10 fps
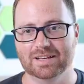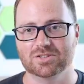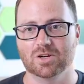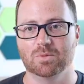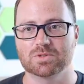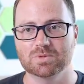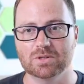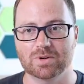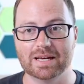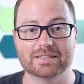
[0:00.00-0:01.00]
And so what's
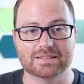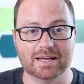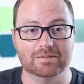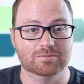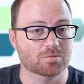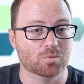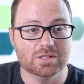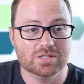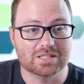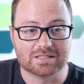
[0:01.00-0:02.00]
really great is that
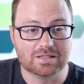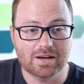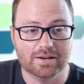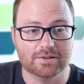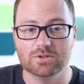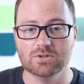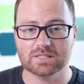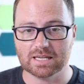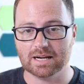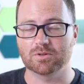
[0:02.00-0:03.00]
once it's done, you're
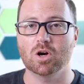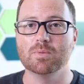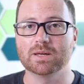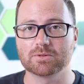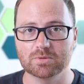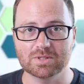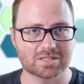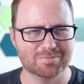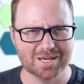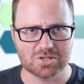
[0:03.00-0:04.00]
just kind of combing through
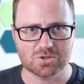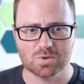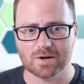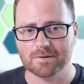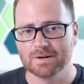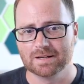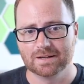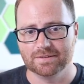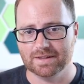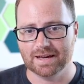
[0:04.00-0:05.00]
this to make sure
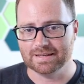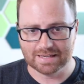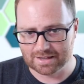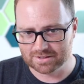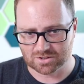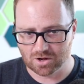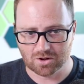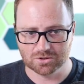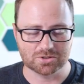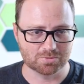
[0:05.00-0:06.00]
that, yeah, this
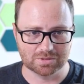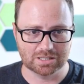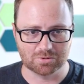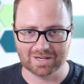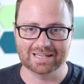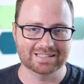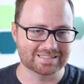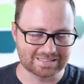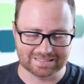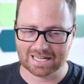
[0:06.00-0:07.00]
all looks really great.
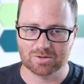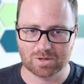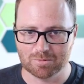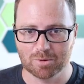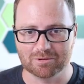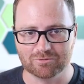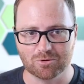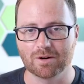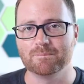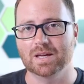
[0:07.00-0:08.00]
This is exactly what I'm hoping
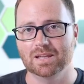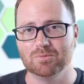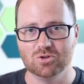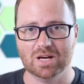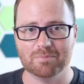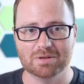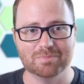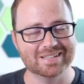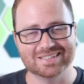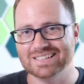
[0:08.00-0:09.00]
for. And then when you copy and
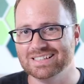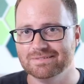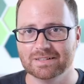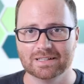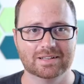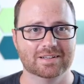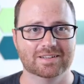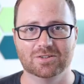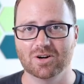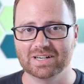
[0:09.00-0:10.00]
paste it in,
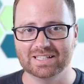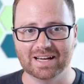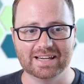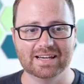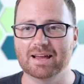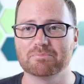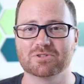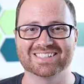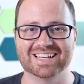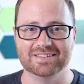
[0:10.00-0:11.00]
you're already
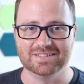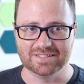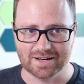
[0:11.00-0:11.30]
99%